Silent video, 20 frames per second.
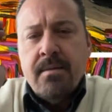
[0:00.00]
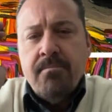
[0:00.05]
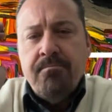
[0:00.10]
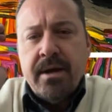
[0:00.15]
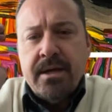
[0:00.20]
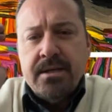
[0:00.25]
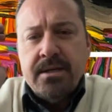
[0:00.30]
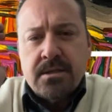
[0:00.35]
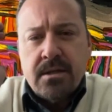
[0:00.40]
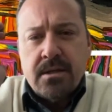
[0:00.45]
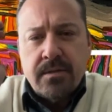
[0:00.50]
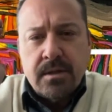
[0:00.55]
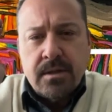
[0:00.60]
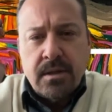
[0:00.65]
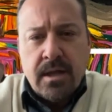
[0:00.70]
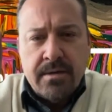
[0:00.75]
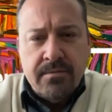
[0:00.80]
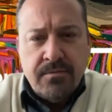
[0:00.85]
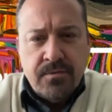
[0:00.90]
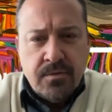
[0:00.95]
based on the
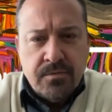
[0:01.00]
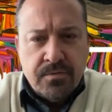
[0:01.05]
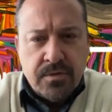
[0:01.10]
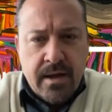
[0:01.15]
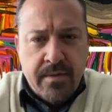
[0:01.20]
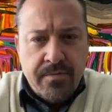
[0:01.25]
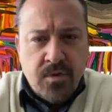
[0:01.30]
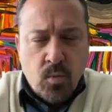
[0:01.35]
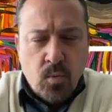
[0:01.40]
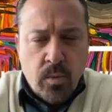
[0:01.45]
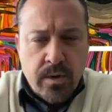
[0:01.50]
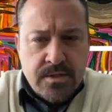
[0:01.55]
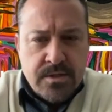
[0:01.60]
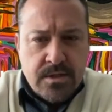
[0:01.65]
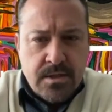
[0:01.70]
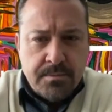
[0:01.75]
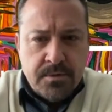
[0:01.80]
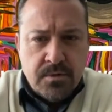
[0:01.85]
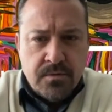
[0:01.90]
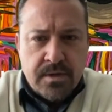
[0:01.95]
life you've led, the
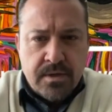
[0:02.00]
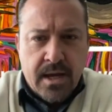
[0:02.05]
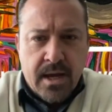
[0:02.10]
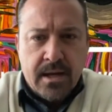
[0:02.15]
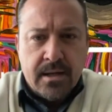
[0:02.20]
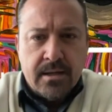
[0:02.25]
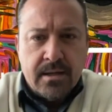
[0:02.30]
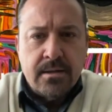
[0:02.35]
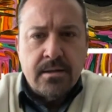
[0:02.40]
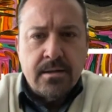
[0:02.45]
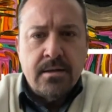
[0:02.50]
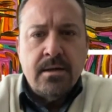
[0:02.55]
wisdom you've gained,